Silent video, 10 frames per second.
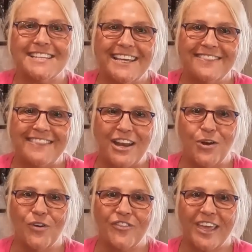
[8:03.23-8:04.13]
to hit that
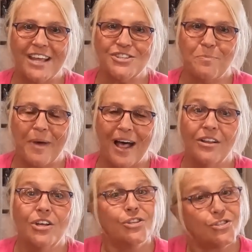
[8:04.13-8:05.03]
notification bell
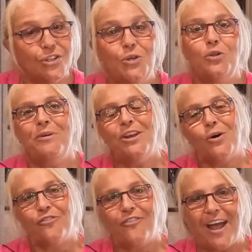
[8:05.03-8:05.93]
so you'll be
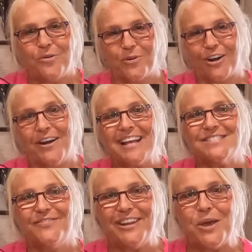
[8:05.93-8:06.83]
notified when our
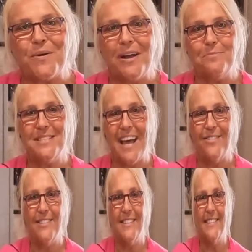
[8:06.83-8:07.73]
next video comes out.